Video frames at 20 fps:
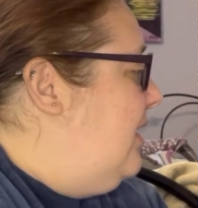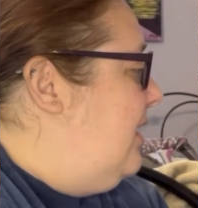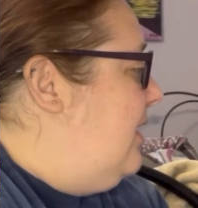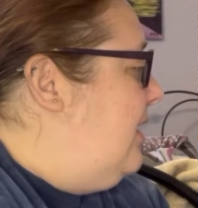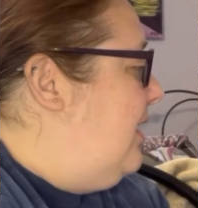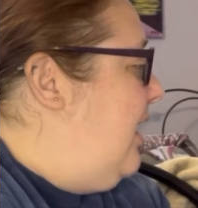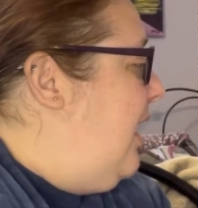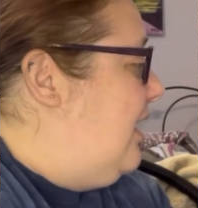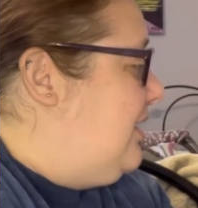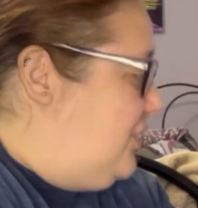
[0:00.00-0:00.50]

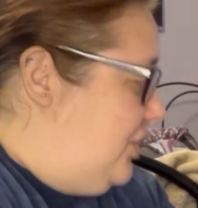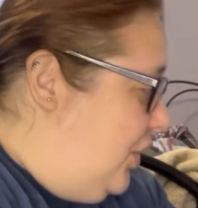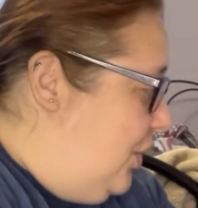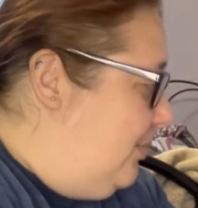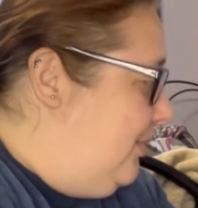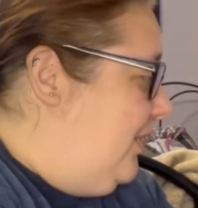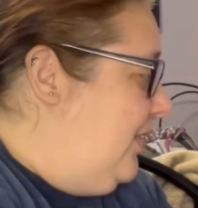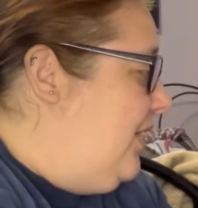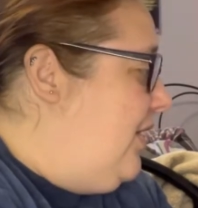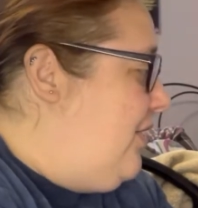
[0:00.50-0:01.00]

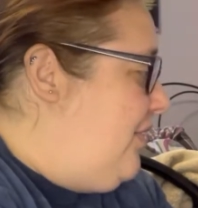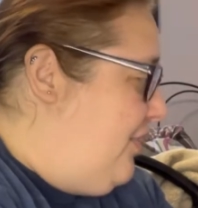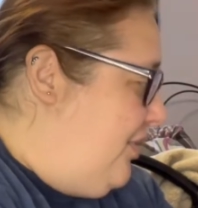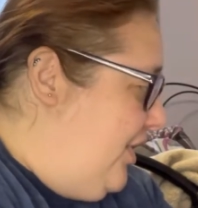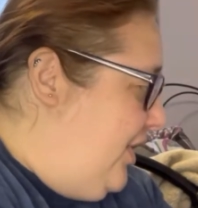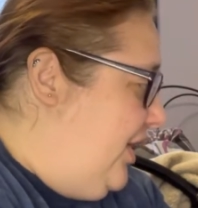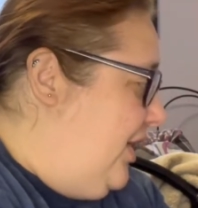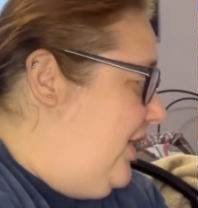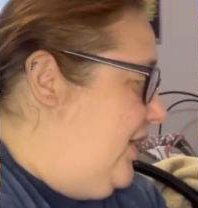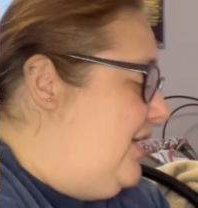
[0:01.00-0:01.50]
October
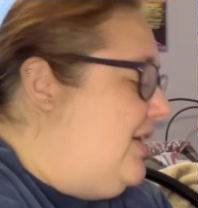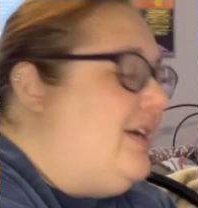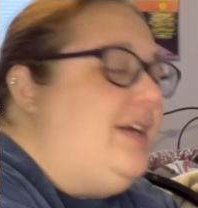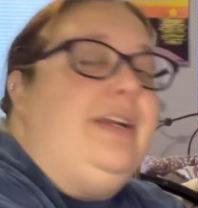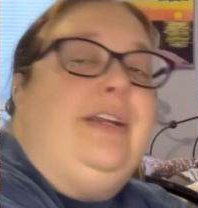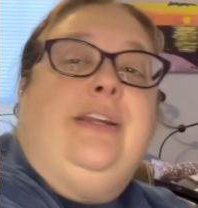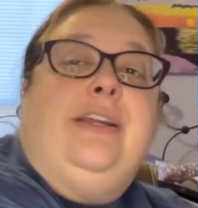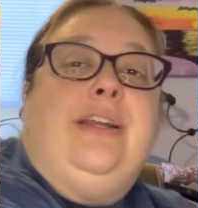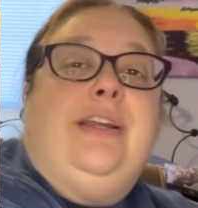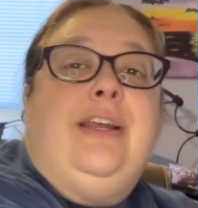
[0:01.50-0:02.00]
3rd
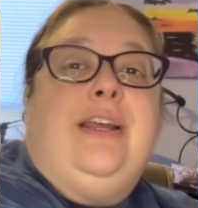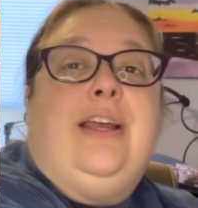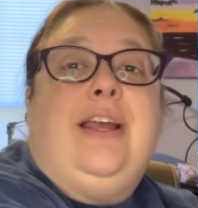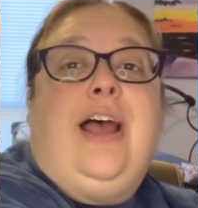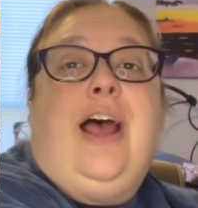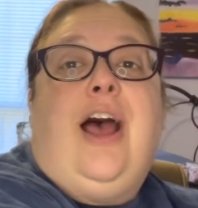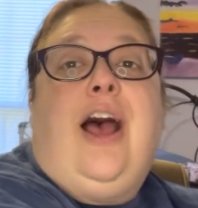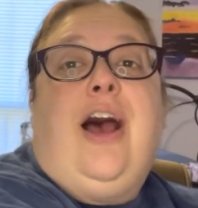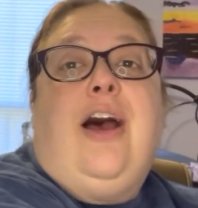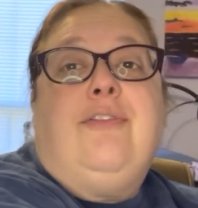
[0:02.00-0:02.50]

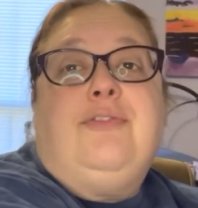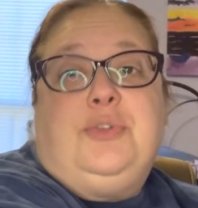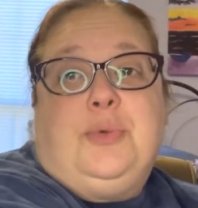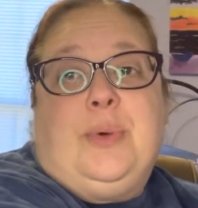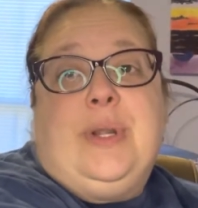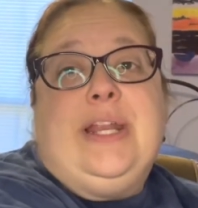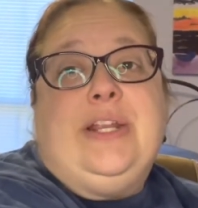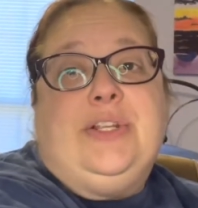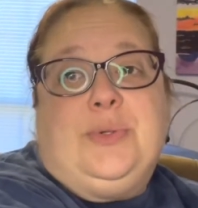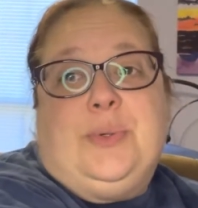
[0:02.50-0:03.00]
of
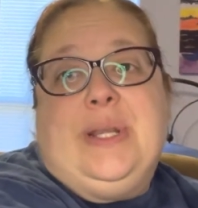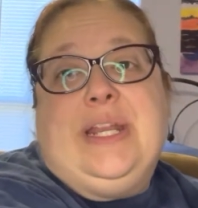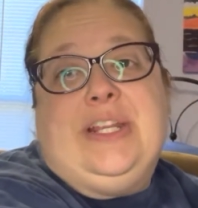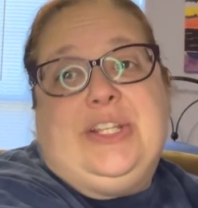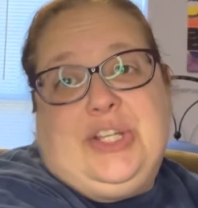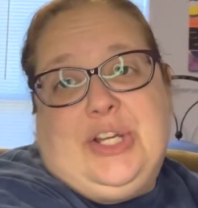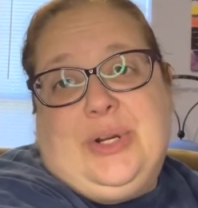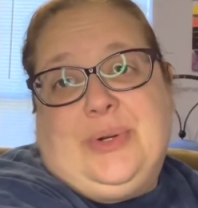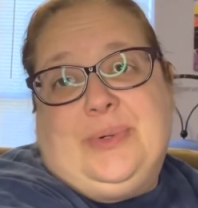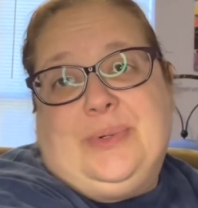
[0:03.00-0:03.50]

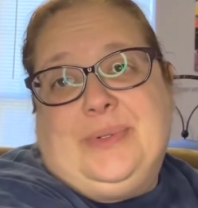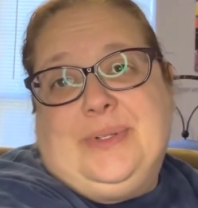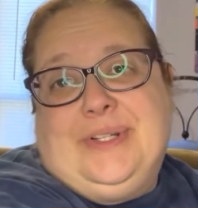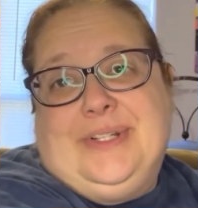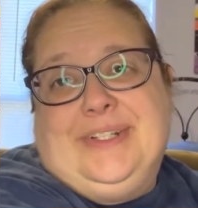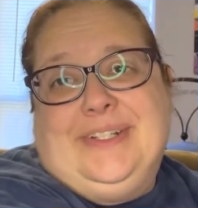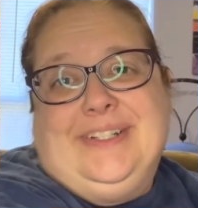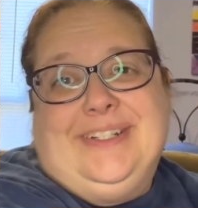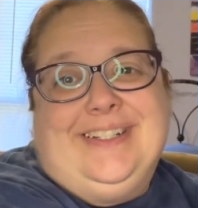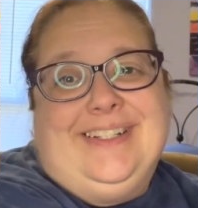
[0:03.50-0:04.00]
2022.
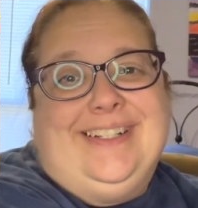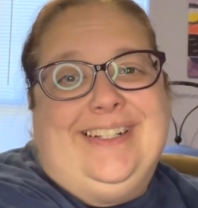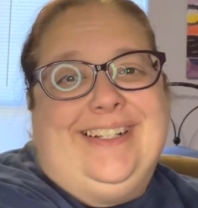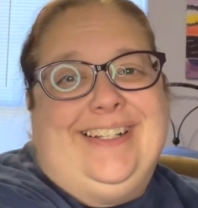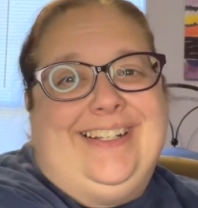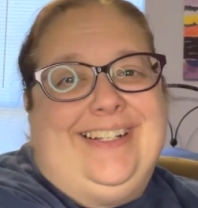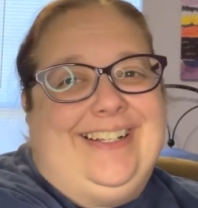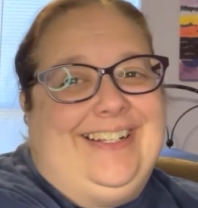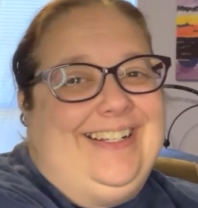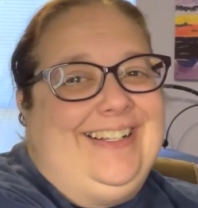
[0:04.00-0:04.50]
I
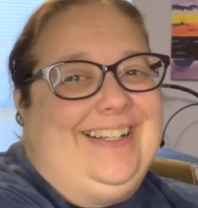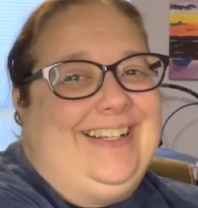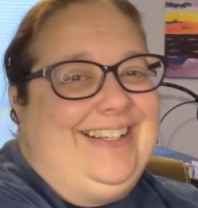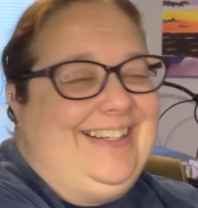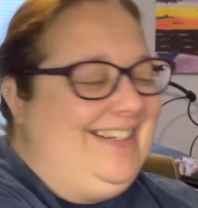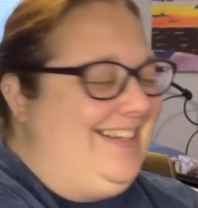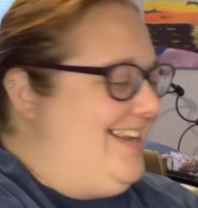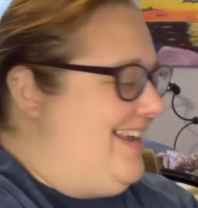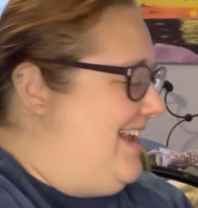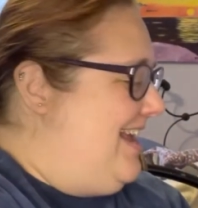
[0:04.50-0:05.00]

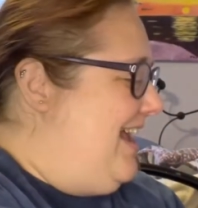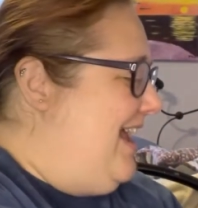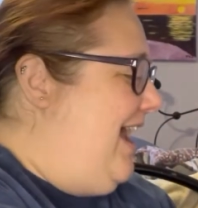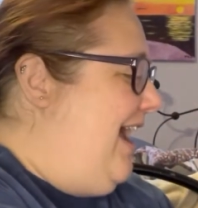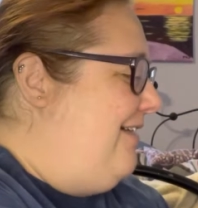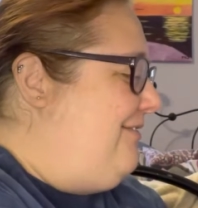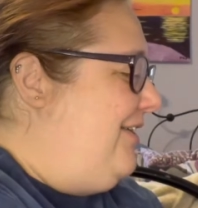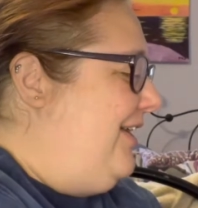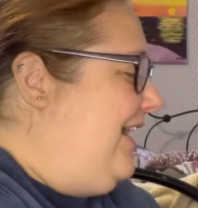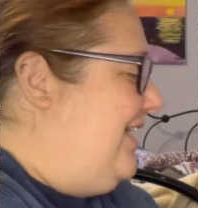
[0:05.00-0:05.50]

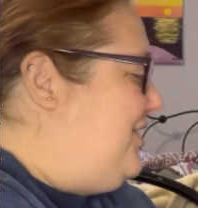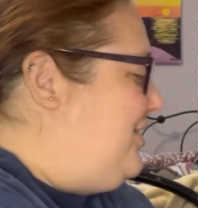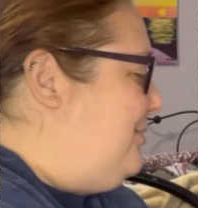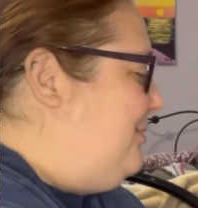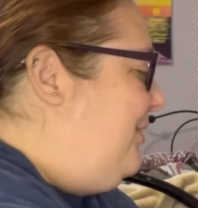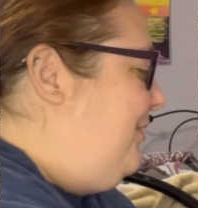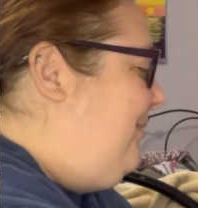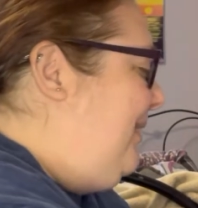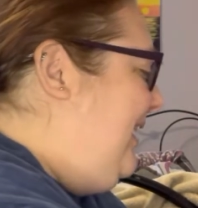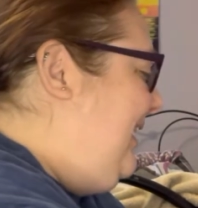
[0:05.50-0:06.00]
feel like I should
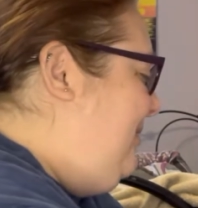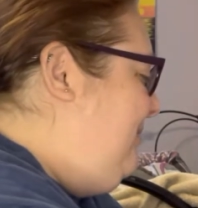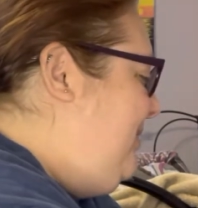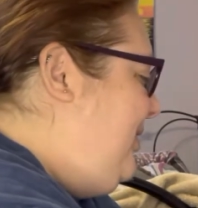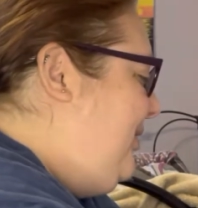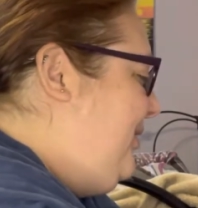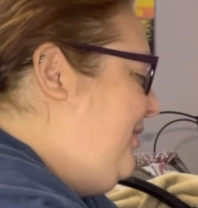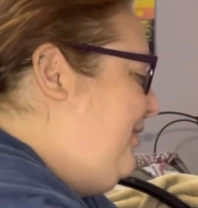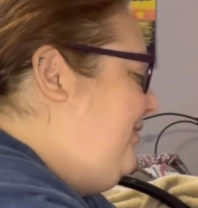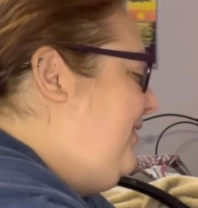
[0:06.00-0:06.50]
move my
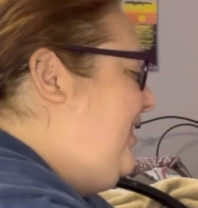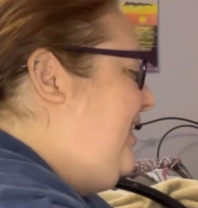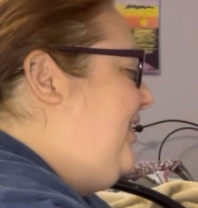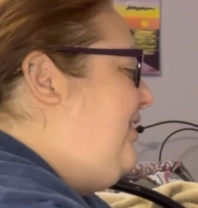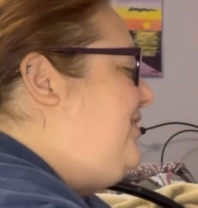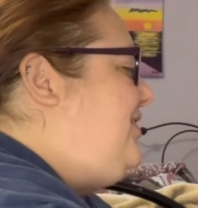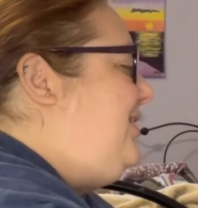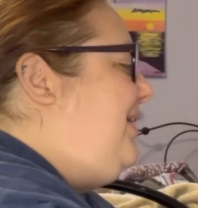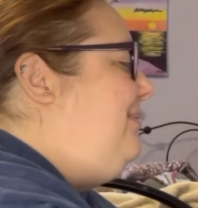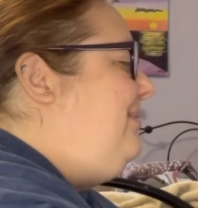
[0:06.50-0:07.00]
computer over
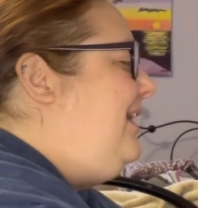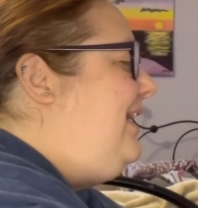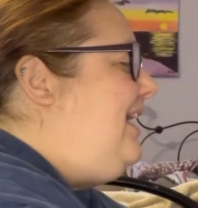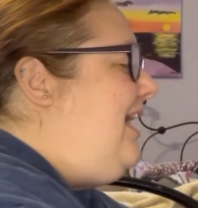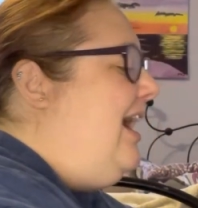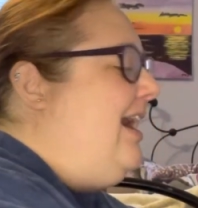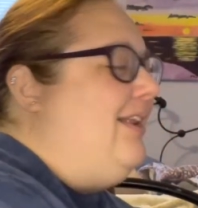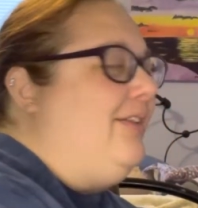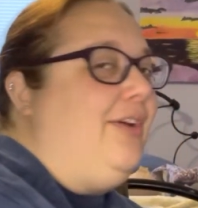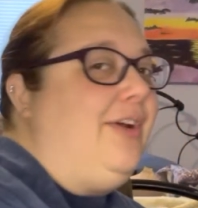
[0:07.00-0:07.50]
here, so I'm like
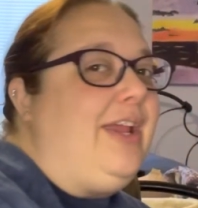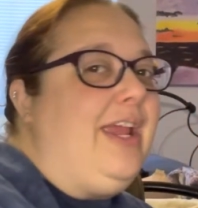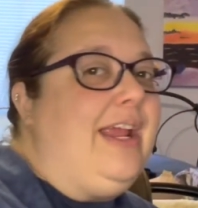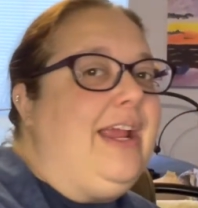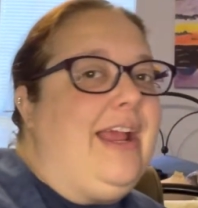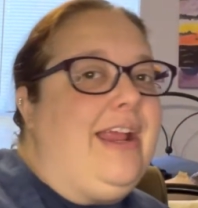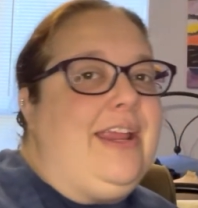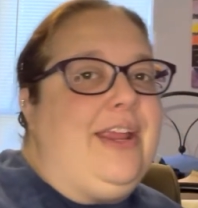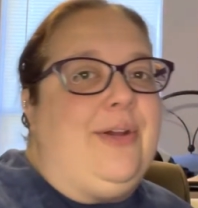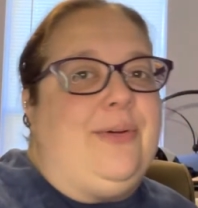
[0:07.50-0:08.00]
kind of
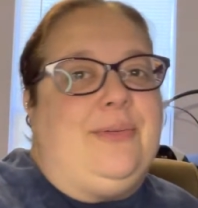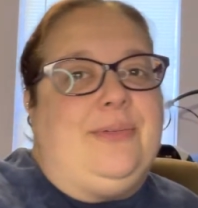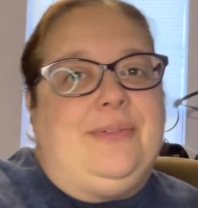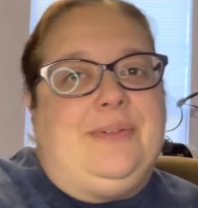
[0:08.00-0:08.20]
looking at you.